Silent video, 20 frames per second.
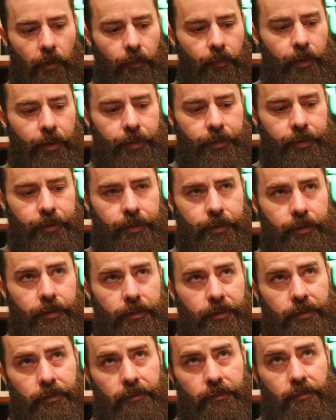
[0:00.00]

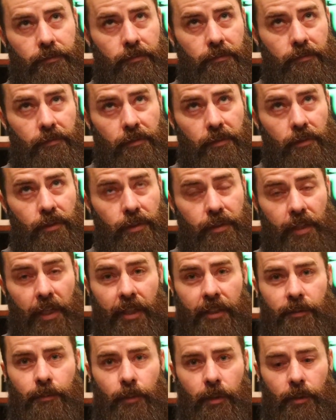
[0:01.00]
this
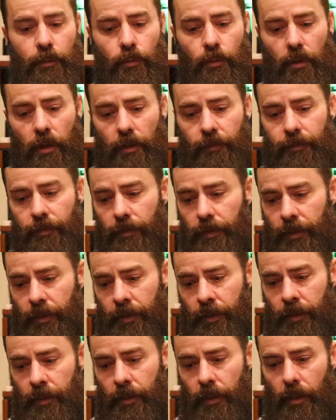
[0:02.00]
saves me
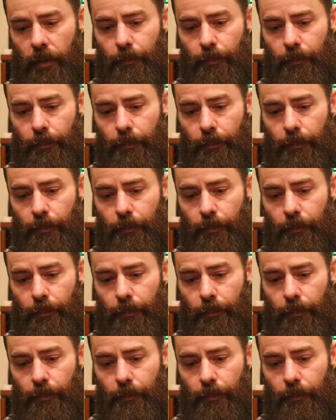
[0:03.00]
roughly